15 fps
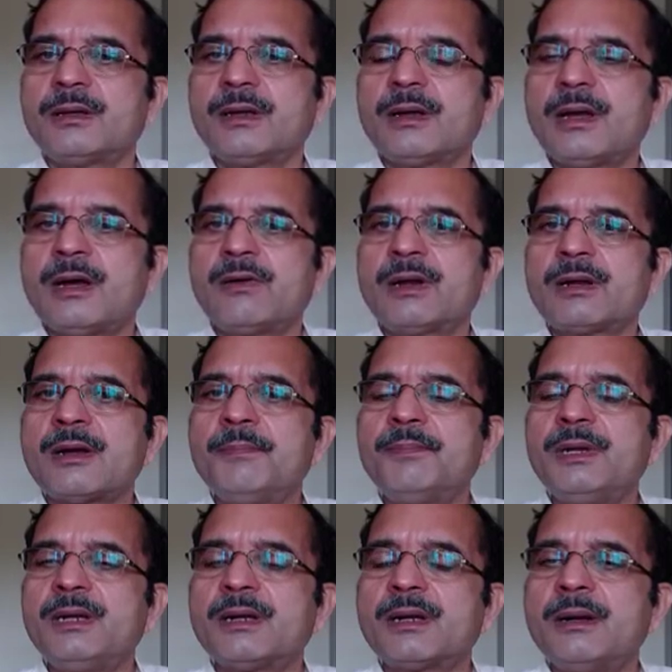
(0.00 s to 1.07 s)
our
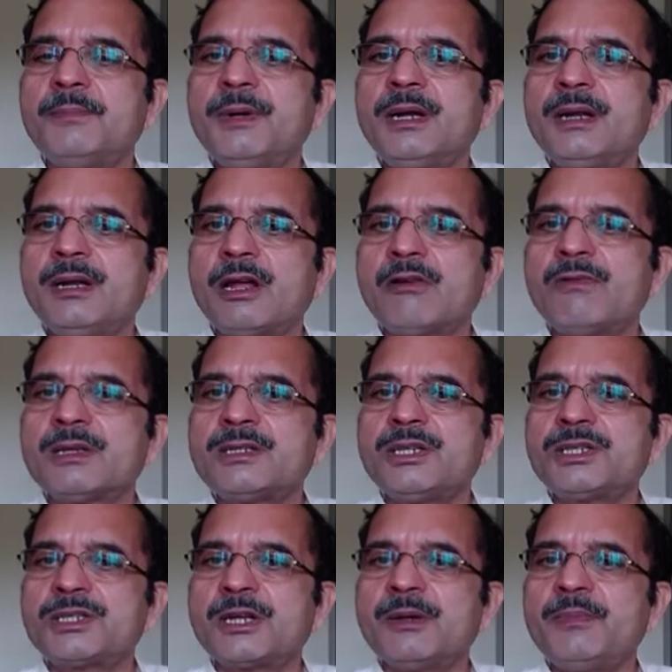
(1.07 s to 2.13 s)
complete nervous
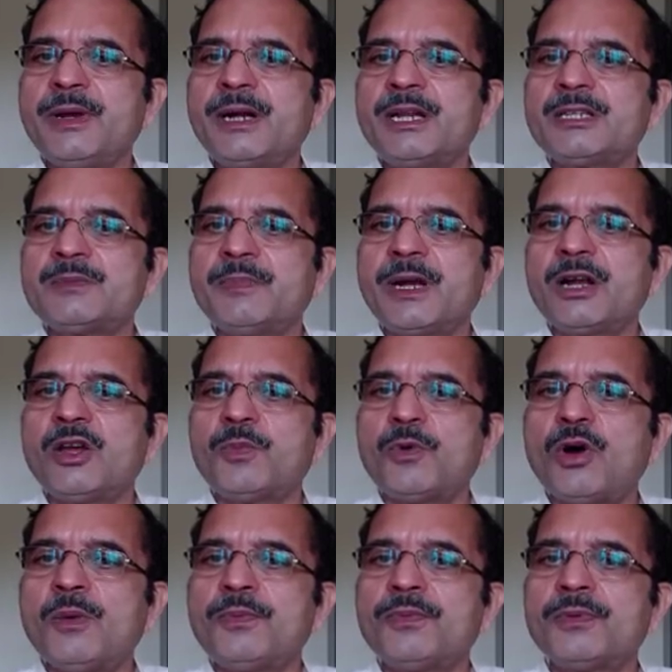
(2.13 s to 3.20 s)
system, it is made up
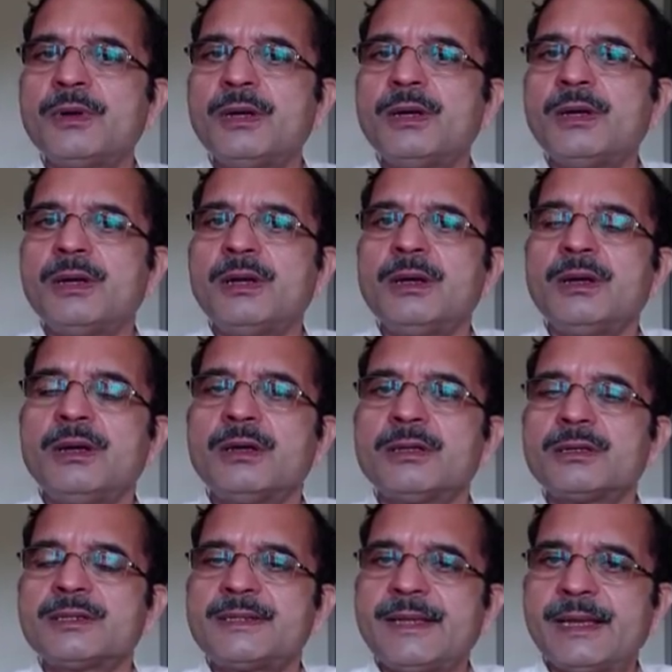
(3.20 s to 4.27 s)
of
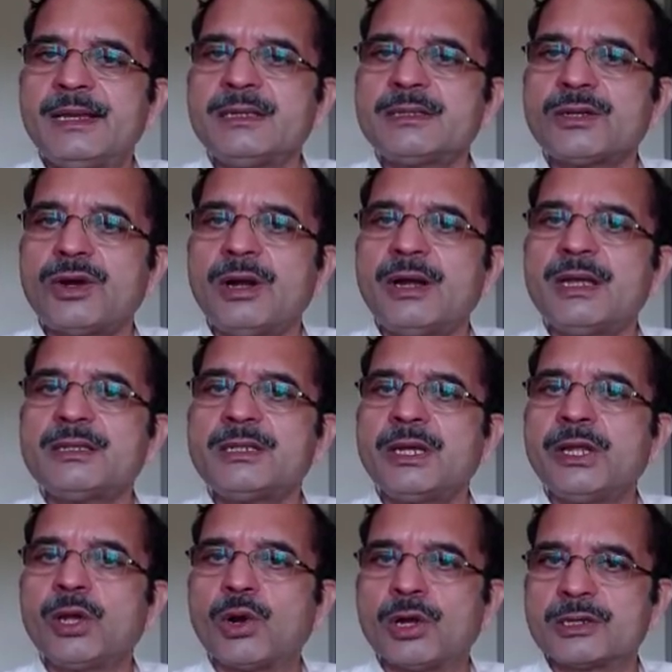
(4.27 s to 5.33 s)
cells called as
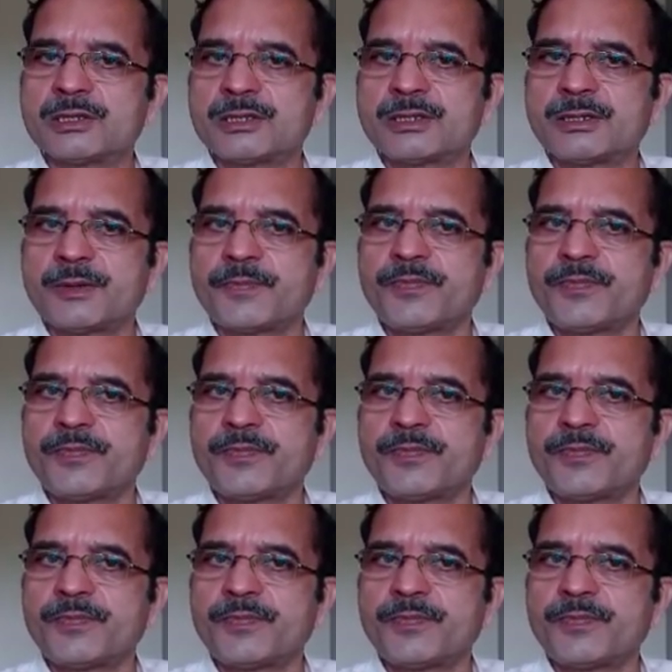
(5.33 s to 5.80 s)
neurons.